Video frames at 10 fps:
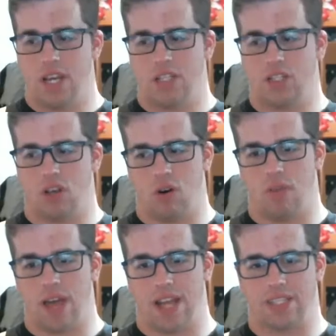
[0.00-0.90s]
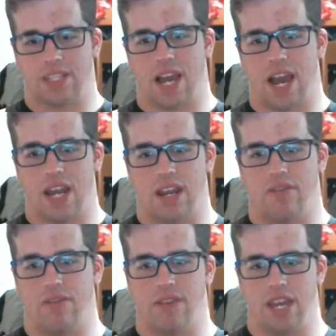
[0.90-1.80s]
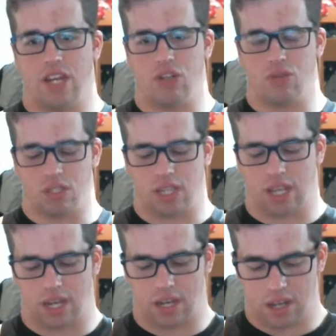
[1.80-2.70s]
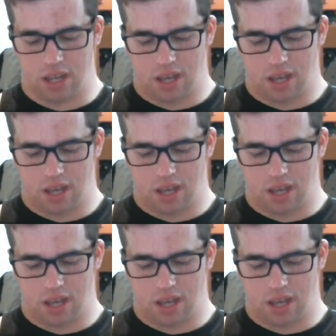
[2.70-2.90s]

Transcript: So that's kind of interesting.